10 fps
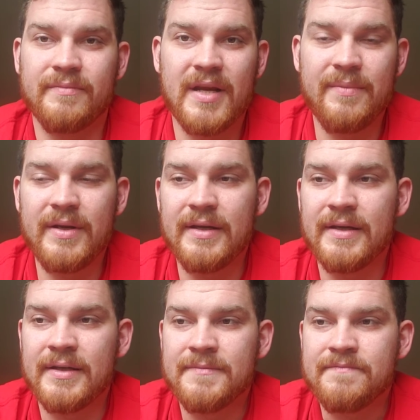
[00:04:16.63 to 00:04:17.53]

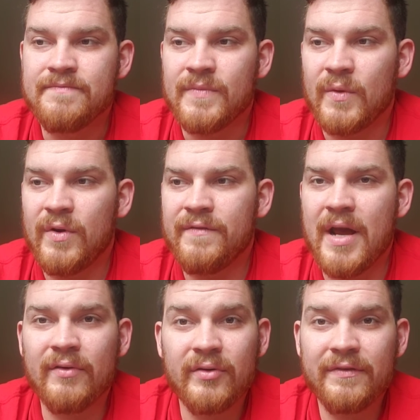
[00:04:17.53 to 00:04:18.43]
Maybe we've
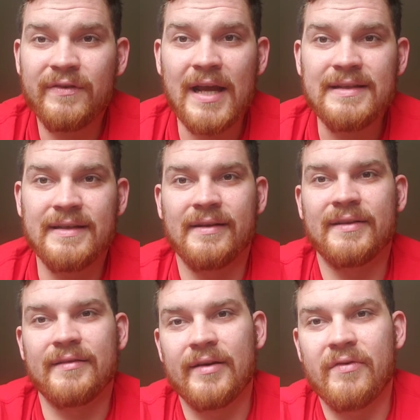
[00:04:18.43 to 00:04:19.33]
never reflected on
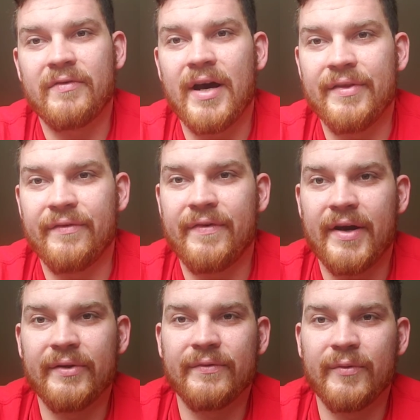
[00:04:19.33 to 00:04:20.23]
the love of God the
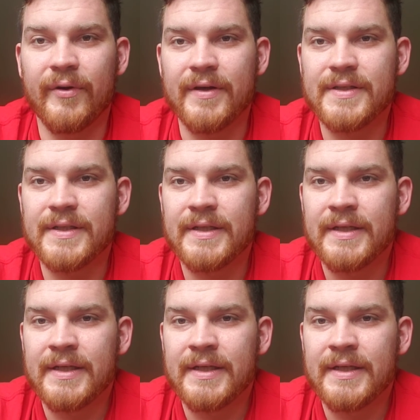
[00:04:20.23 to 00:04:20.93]
Father for us.